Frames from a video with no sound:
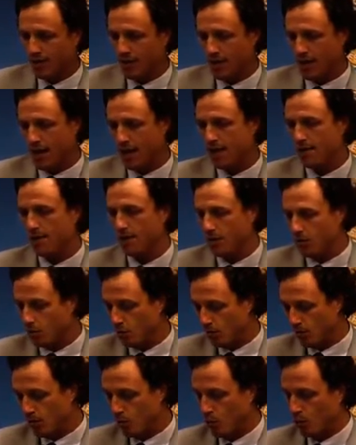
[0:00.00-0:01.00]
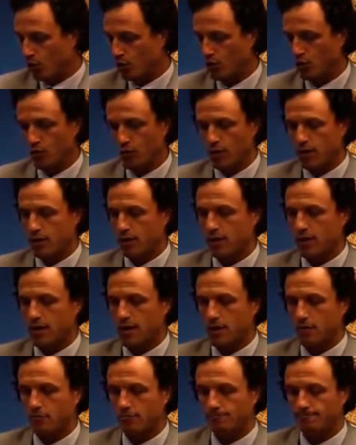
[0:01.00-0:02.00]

that I won't bore you with now.